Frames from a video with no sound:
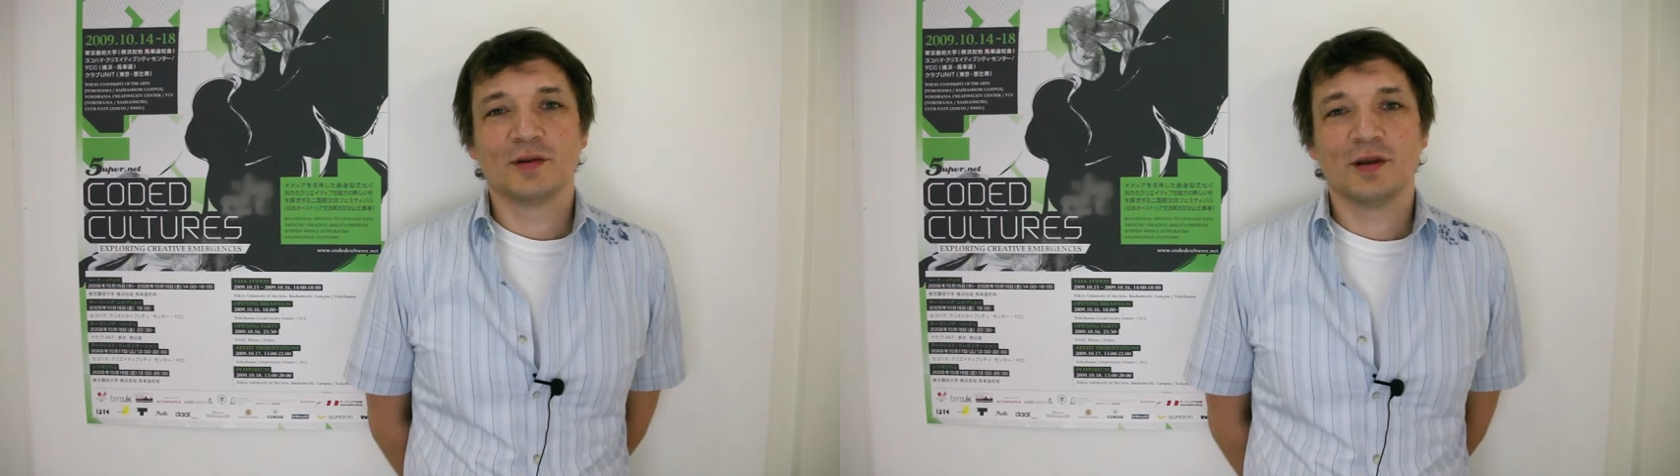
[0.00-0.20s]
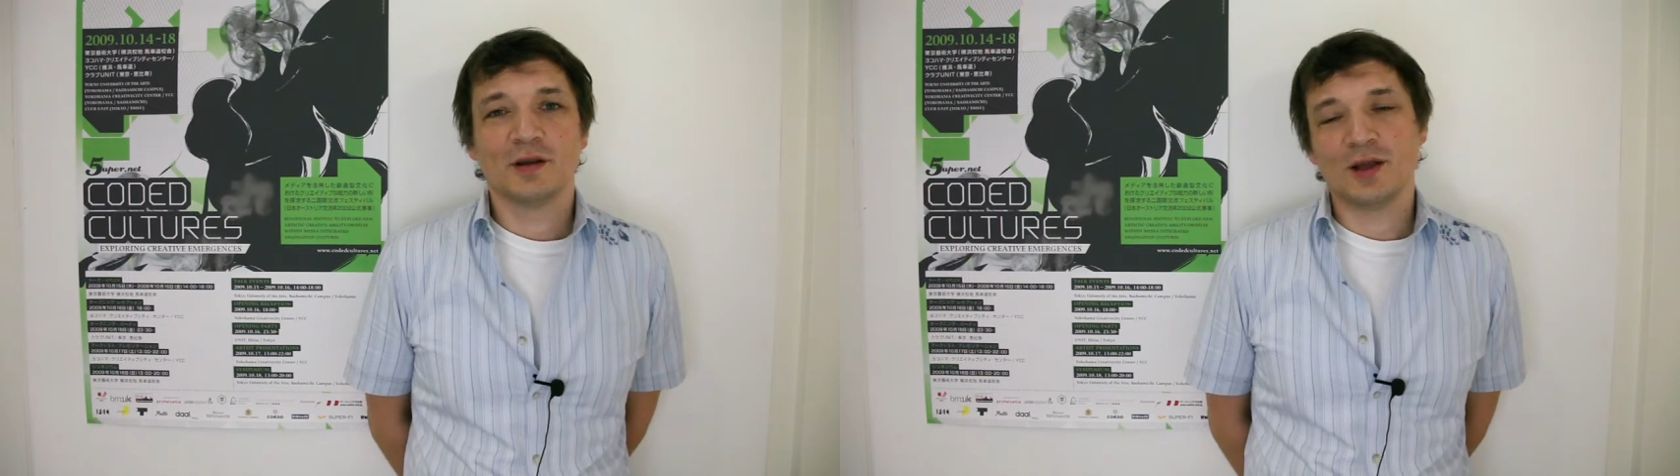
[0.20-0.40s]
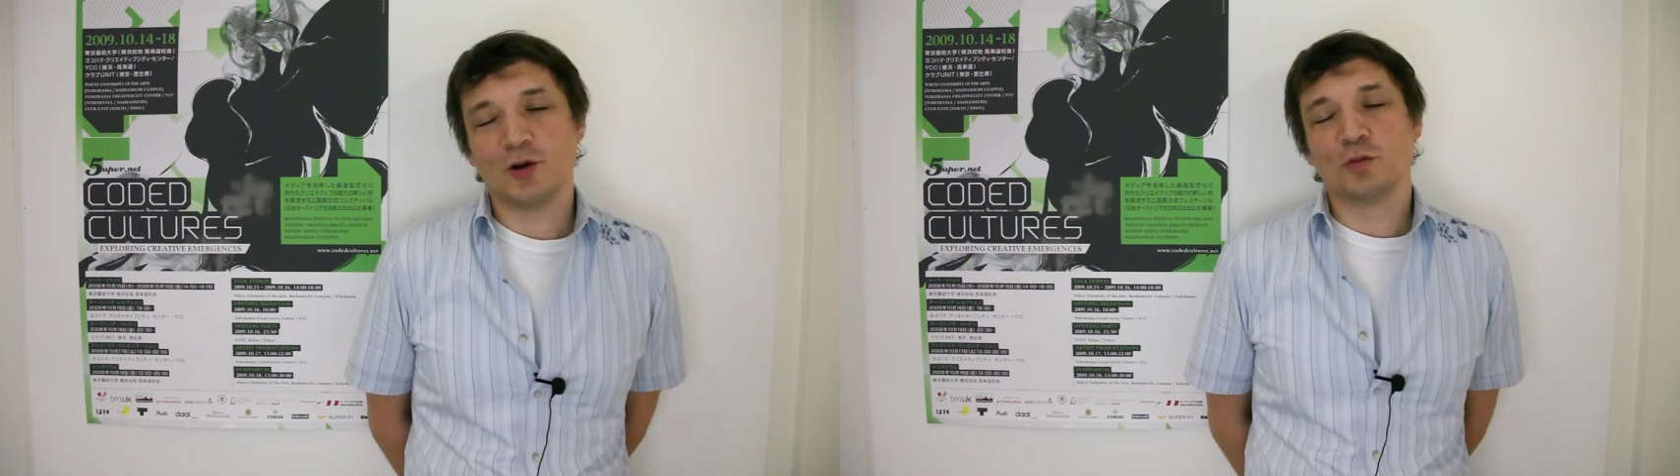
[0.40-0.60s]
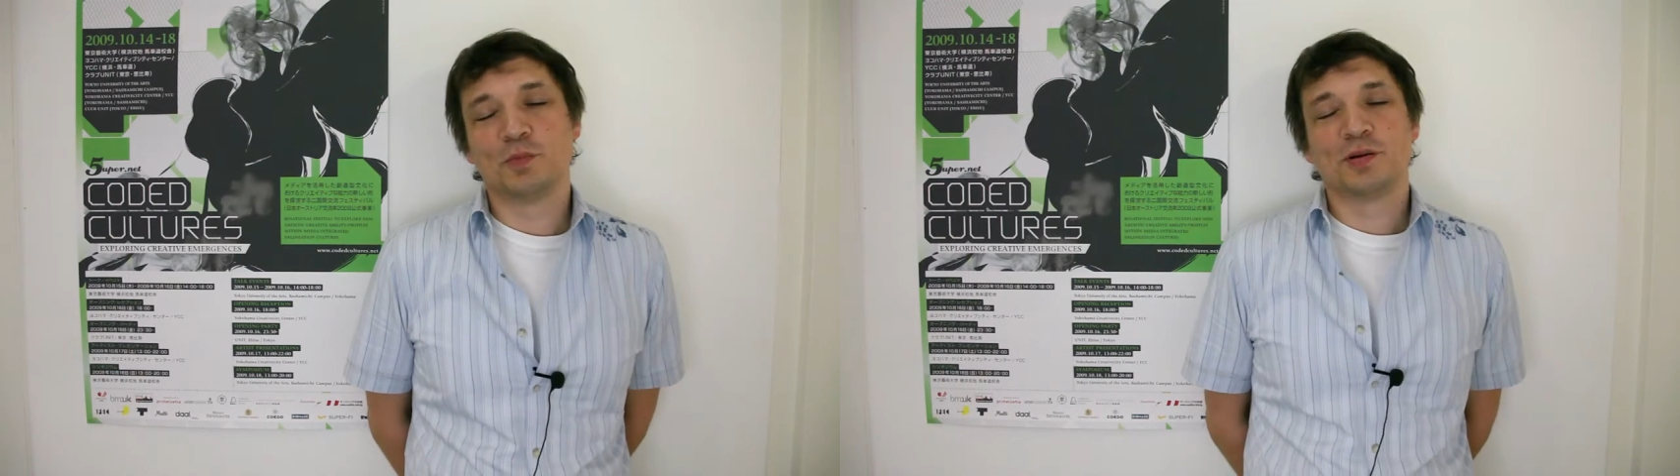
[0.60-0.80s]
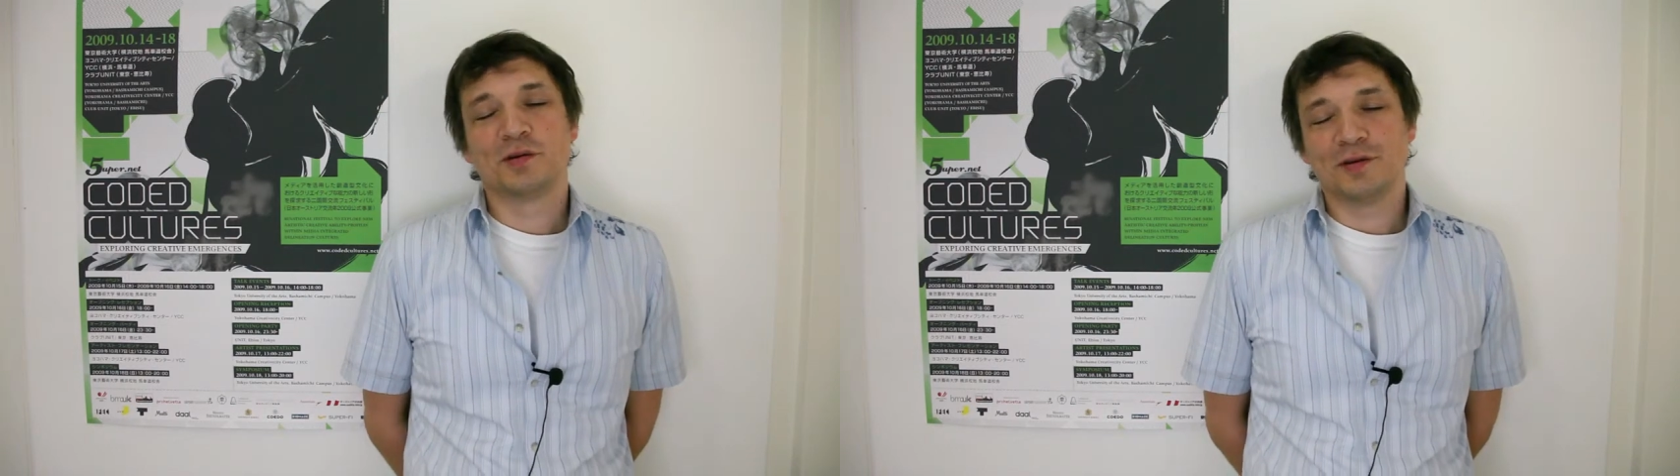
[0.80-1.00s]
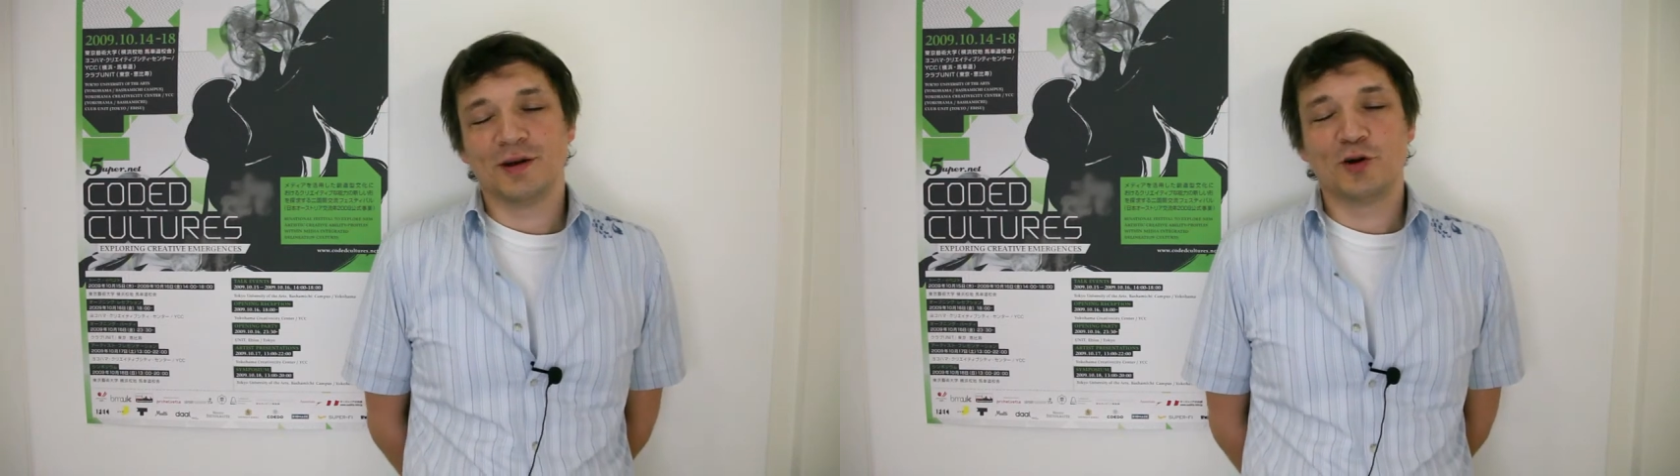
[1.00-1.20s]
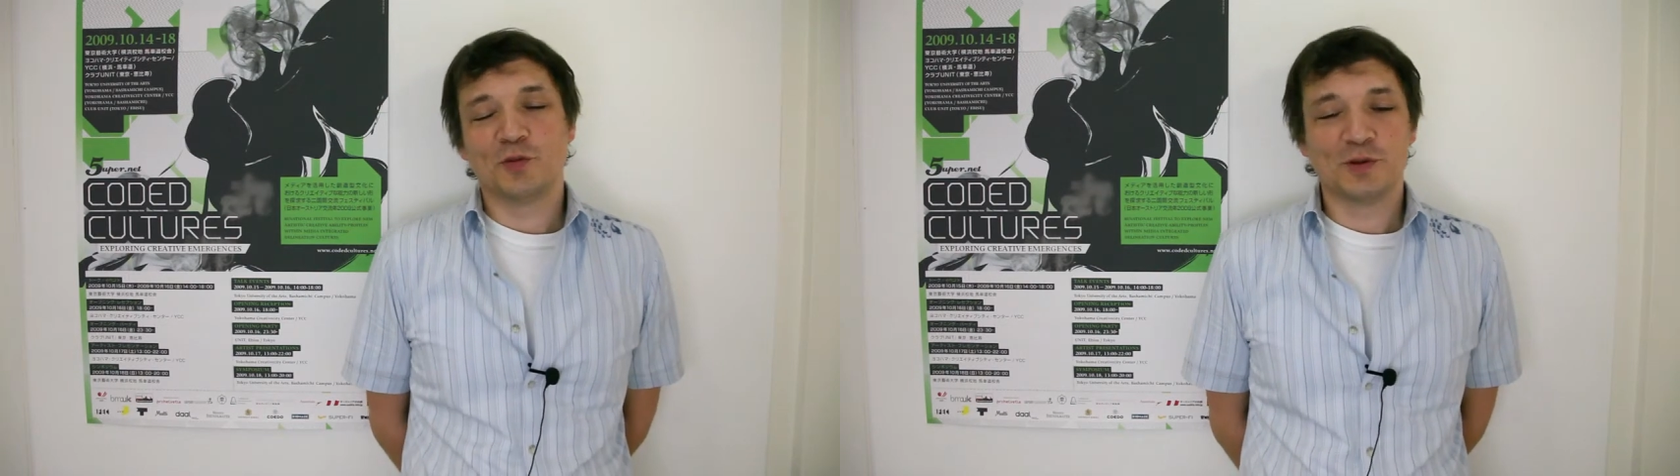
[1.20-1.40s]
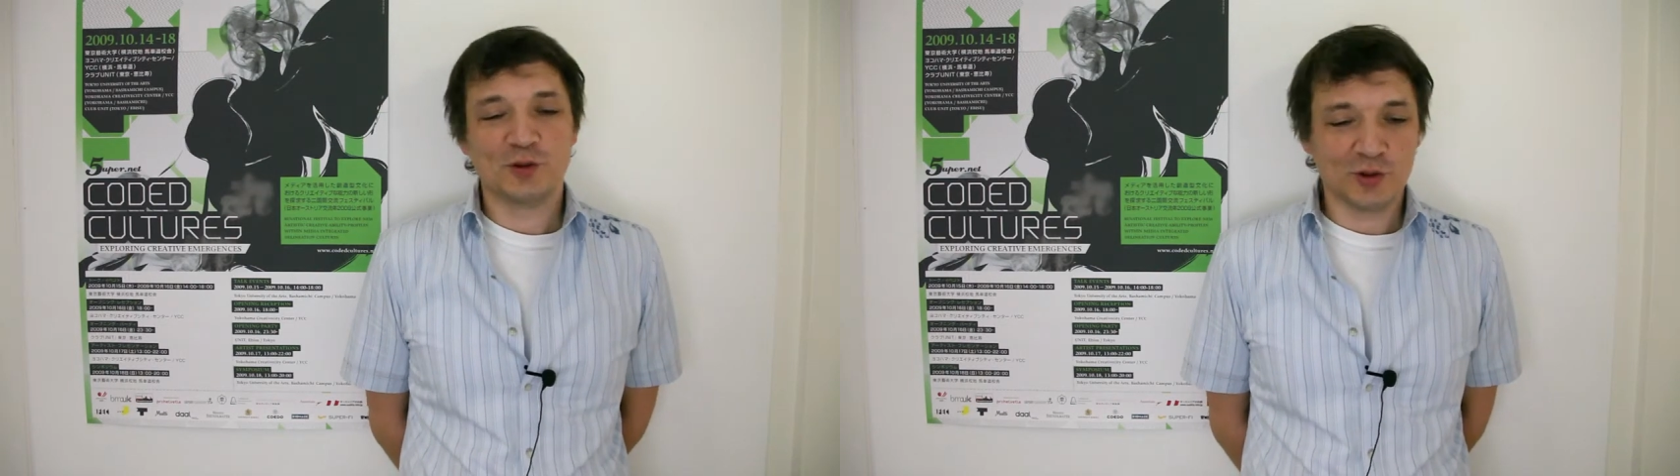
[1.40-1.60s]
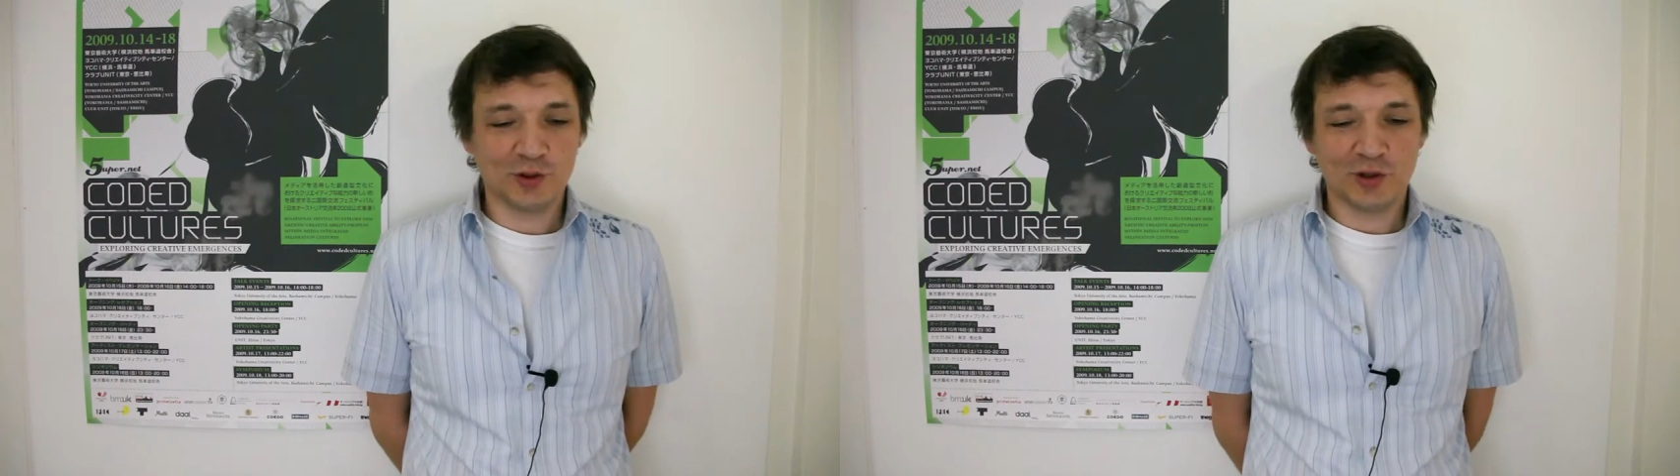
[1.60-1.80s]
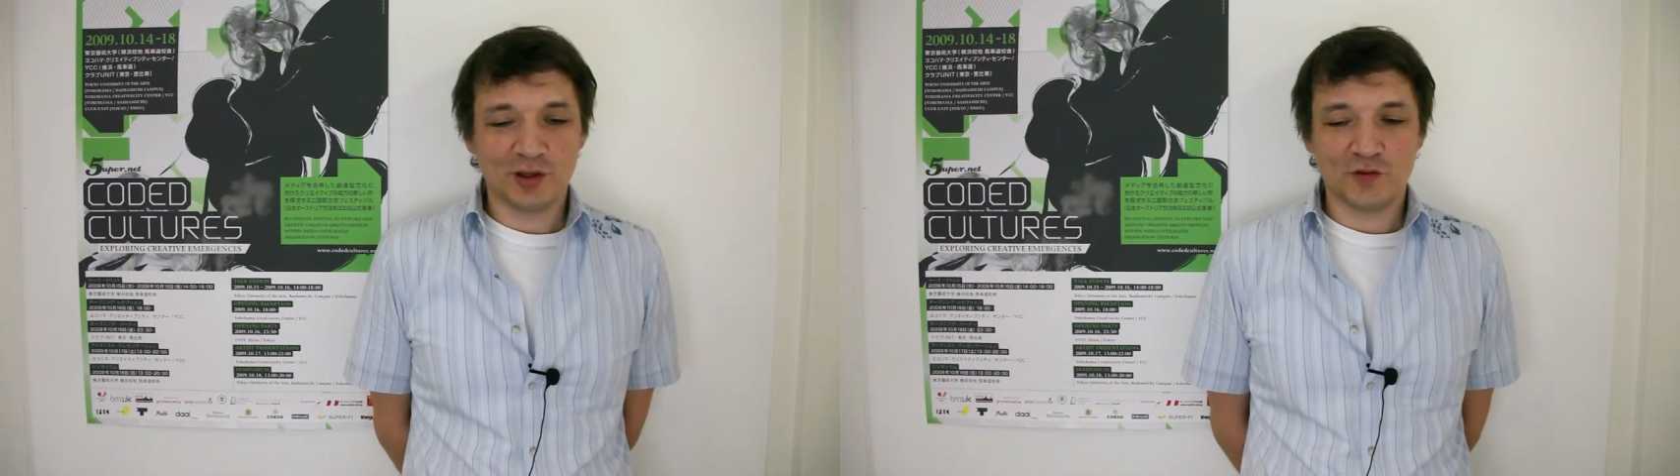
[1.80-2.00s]
Yes, I hope. I hope it's going to
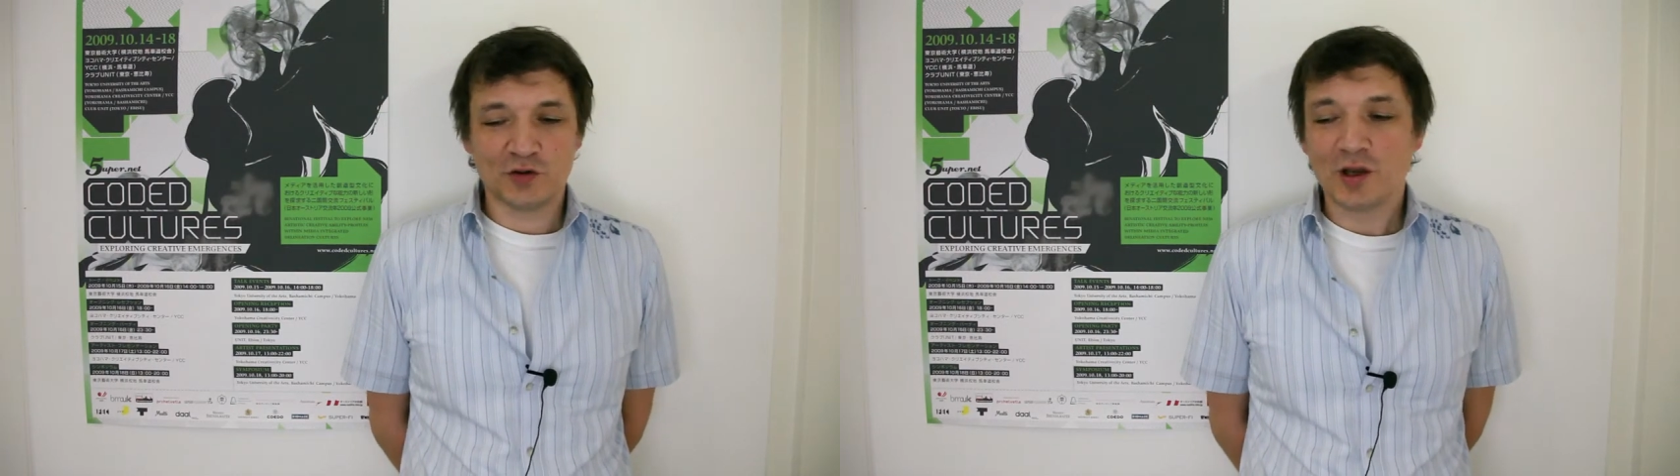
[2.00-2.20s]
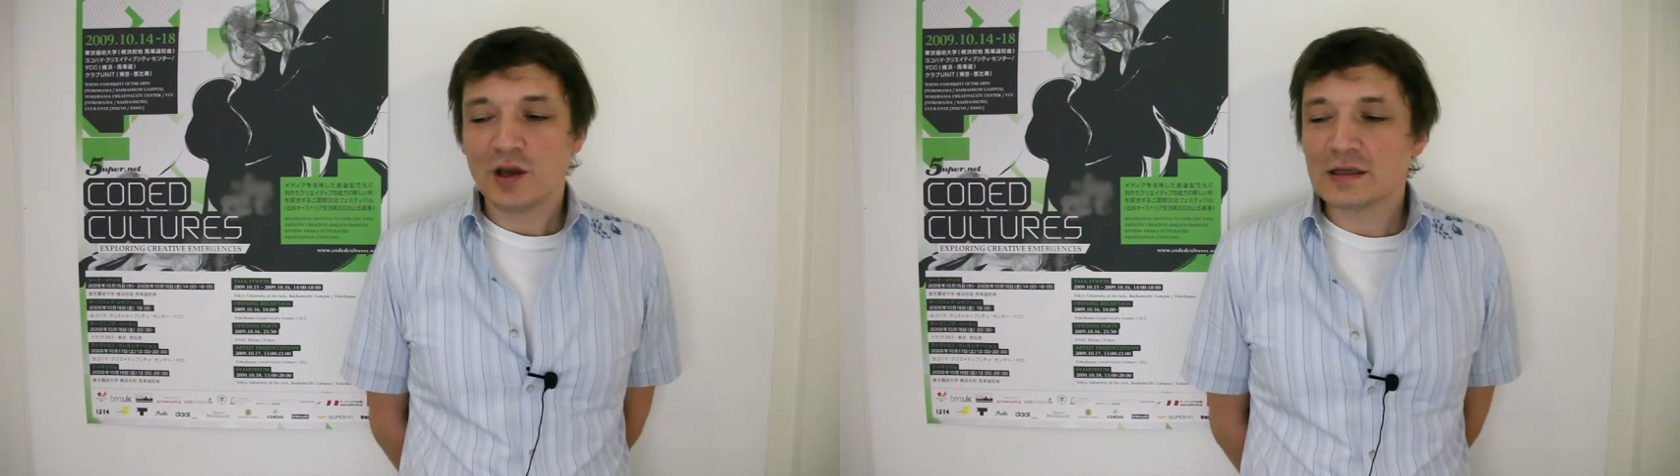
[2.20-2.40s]
look like the future.